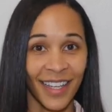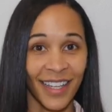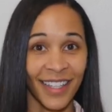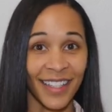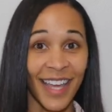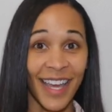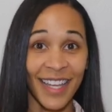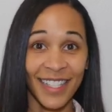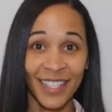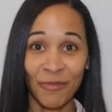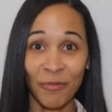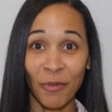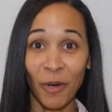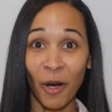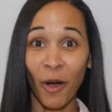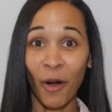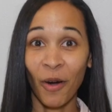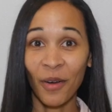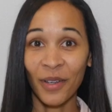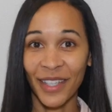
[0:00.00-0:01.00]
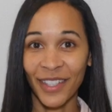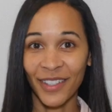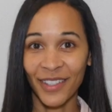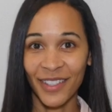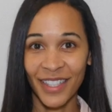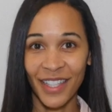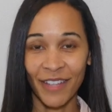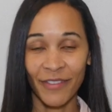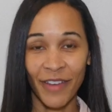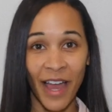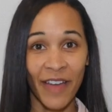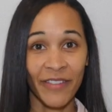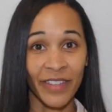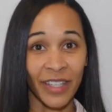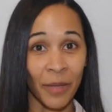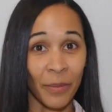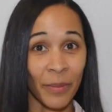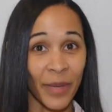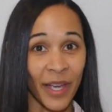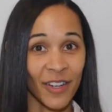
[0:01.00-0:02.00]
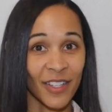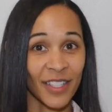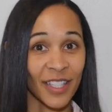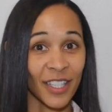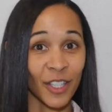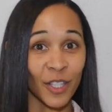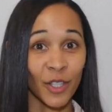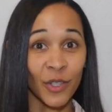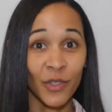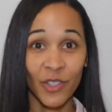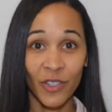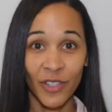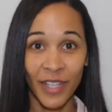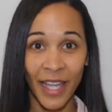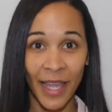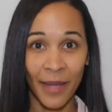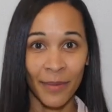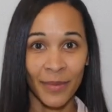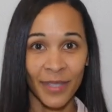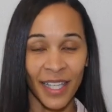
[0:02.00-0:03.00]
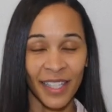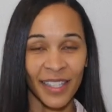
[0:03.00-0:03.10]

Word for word: Yes, we're all guilty of having embarrassing usernames,